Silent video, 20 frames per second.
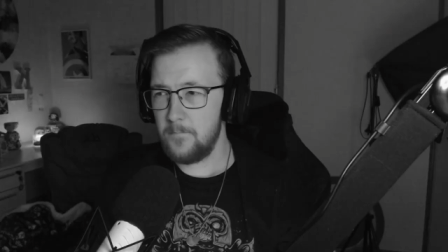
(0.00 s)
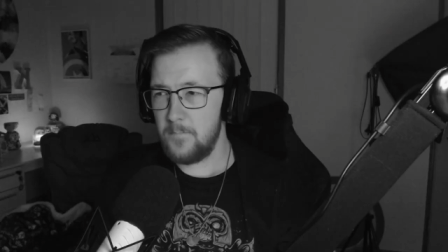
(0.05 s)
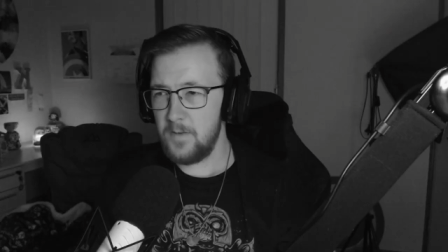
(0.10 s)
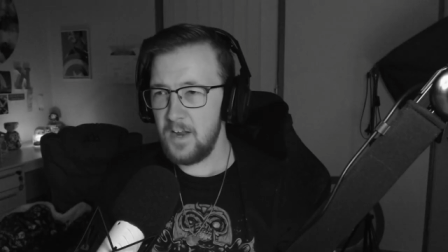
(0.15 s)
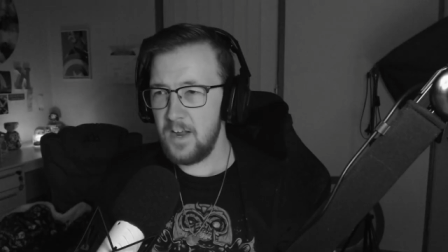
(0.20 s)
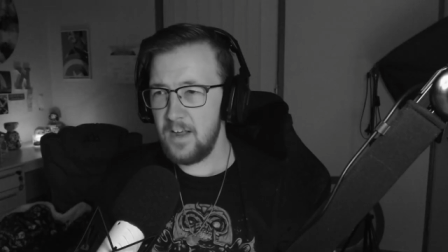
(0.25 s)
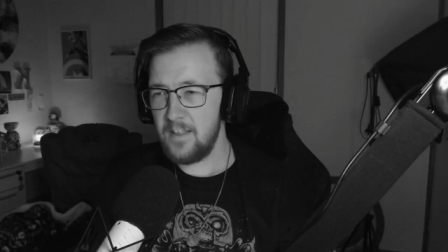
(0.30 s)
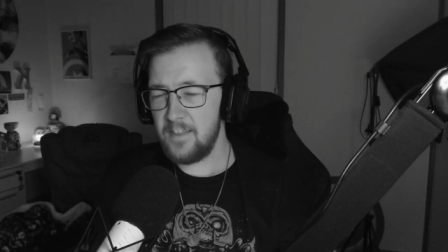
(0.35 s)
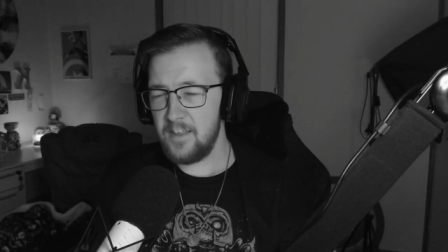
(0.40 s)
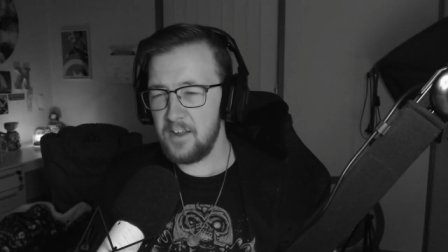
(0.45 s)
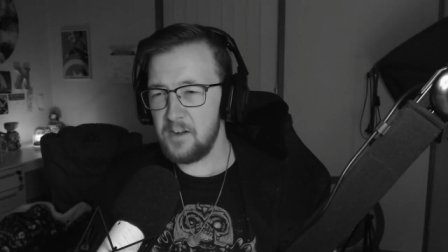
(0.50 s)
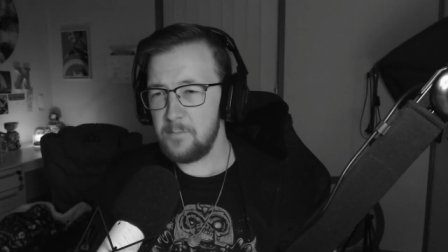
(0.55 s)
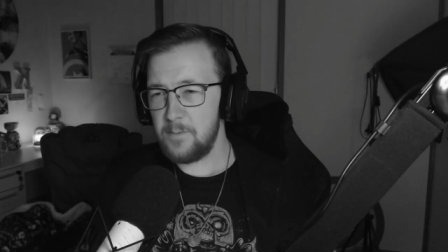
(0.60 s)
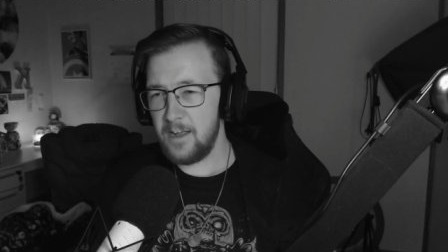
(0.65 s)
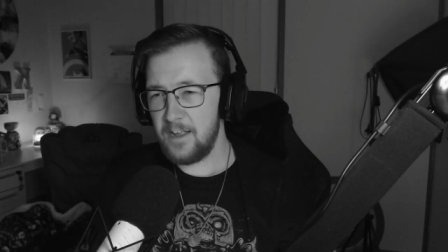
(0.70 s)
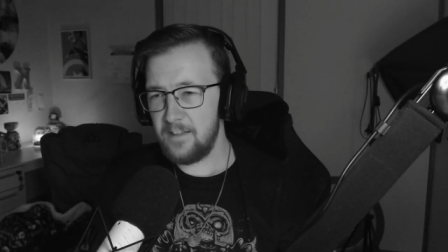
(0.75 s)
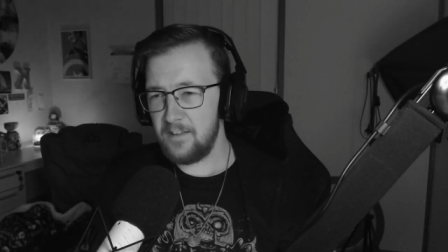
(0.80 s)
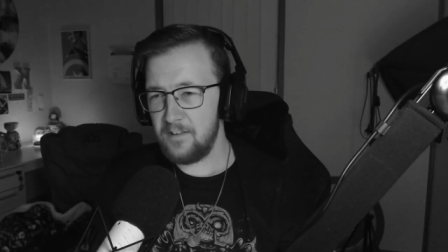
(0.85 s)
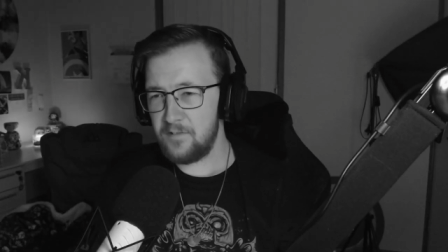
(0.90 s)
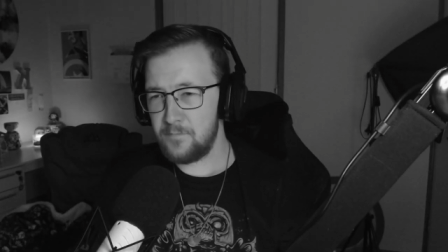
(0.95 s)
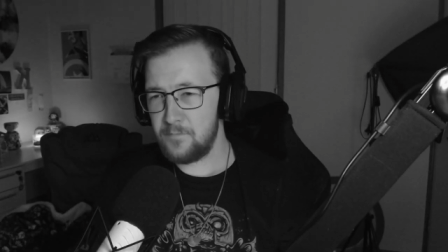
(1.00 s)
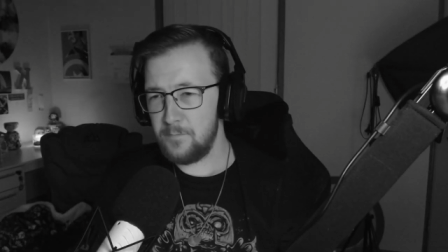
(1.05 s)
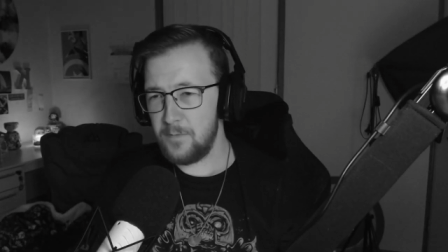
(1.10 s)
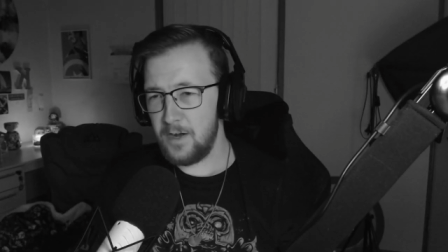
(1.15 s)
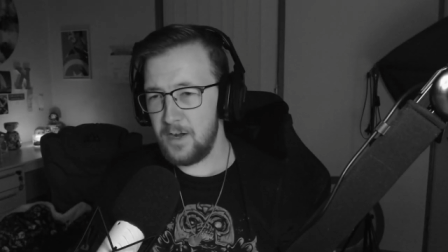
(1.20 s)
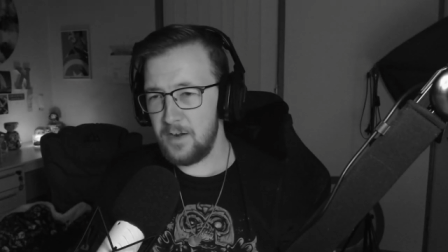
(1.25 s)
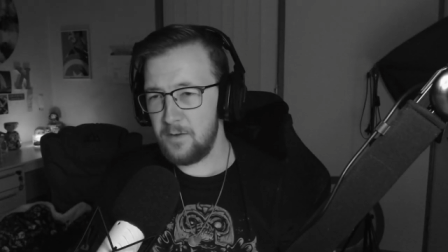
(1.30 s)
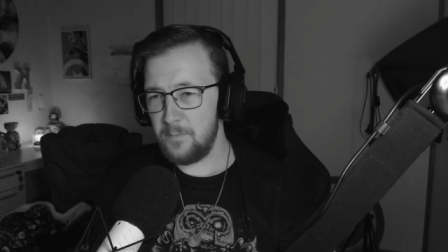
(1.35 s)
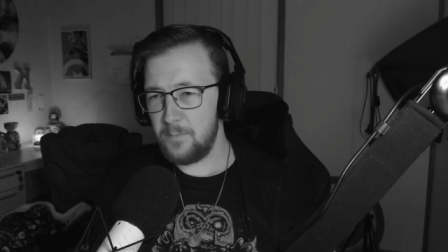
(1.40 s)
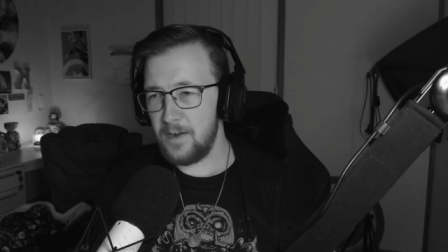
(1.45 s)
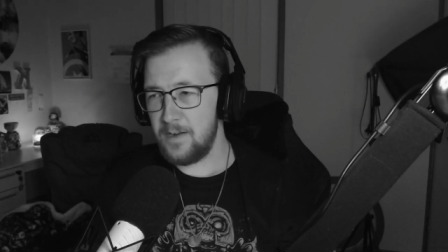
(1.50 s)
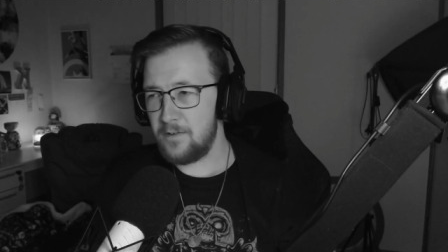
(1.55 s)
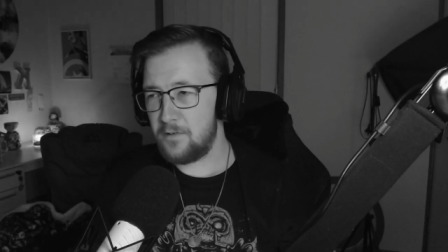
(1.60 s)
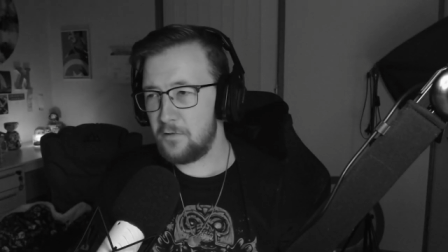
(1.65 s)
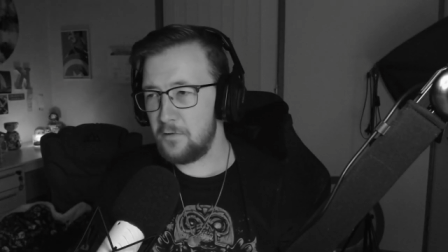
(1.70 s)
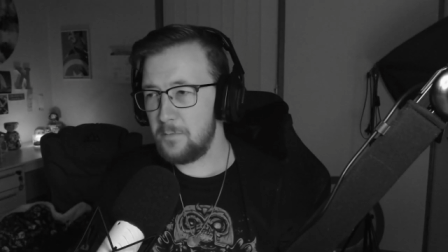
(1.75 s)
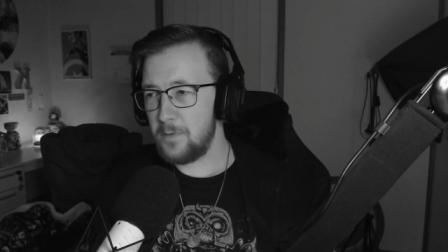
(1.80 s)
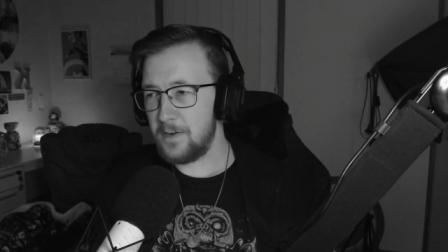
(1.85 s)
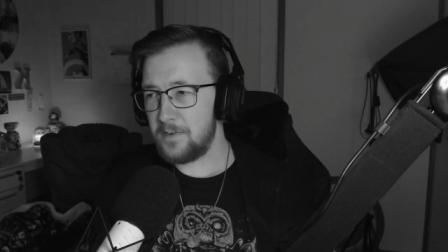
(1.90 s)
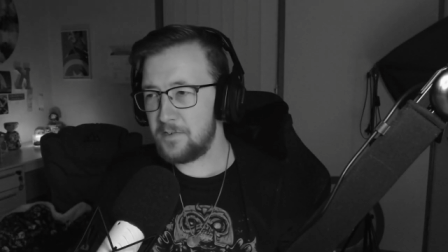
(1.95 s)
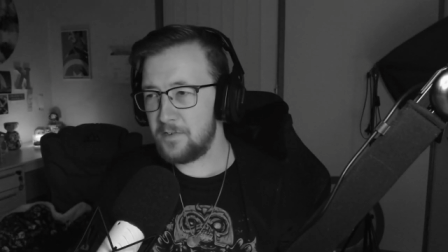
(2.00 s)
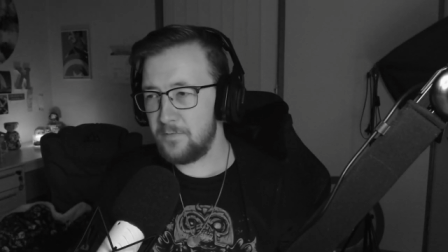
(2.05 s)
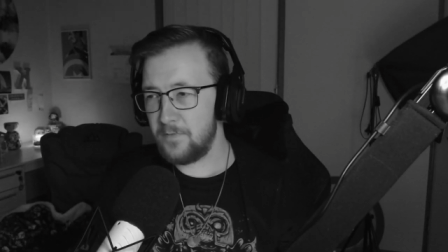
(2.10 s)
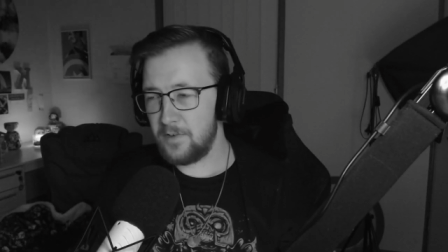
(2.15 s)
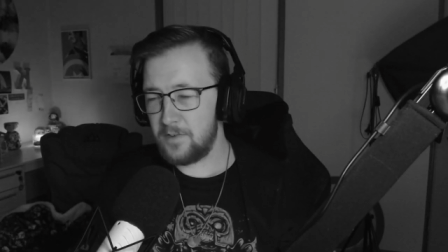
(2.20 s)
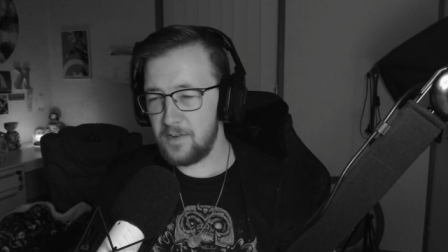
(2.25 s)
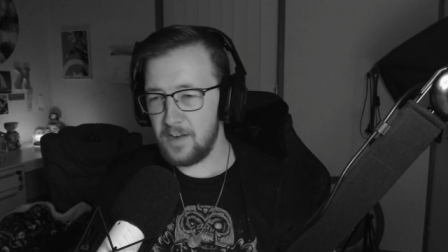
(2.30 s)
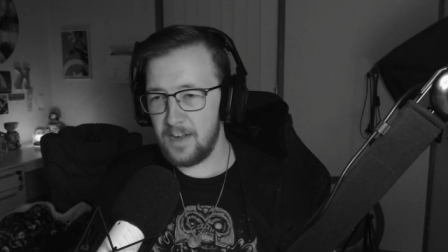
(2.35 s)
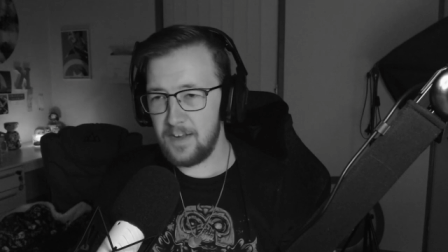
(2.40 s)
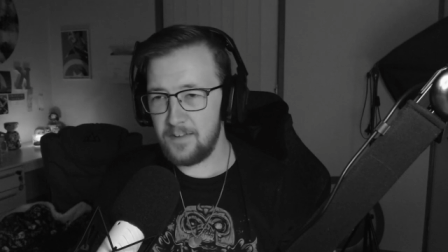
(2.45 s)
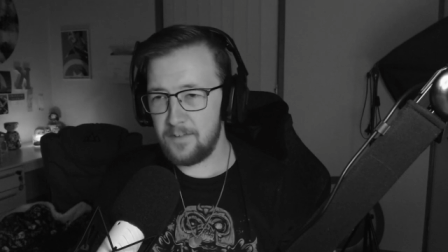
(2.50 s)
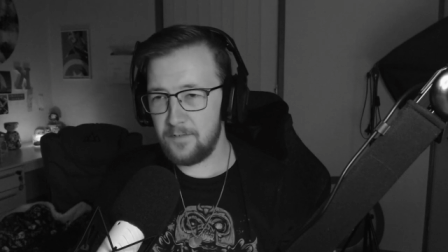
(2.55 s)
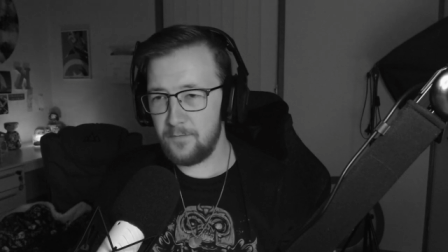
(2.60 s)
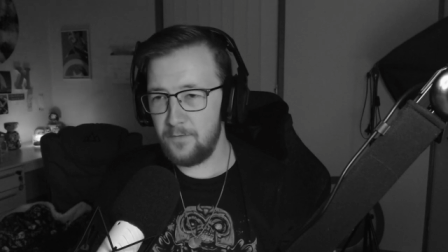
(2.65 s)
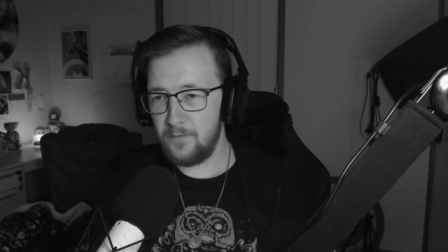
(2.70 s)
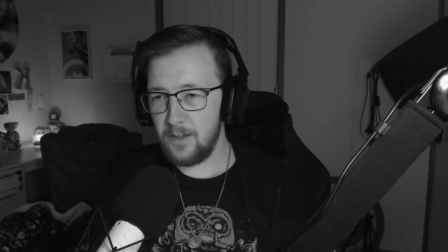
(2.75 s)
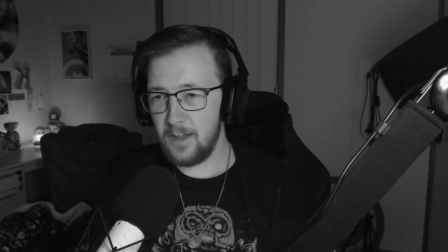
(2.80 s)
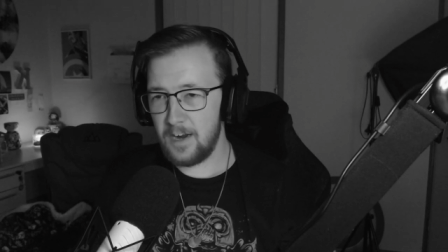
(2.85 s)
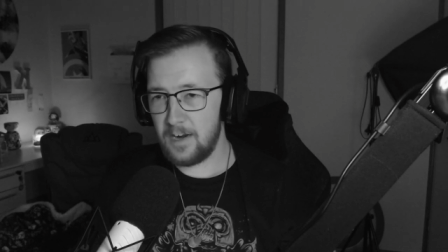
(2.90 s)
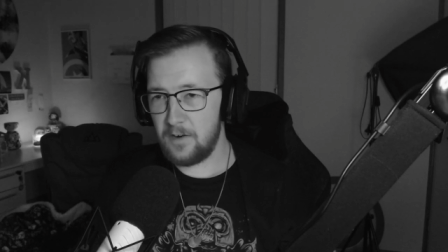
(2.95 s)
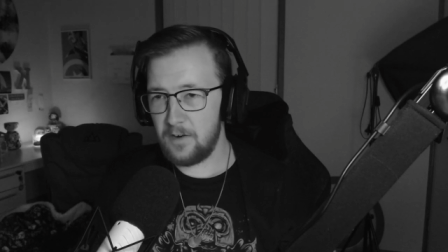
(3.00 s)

Now I think about it, this might have been too much of a task for like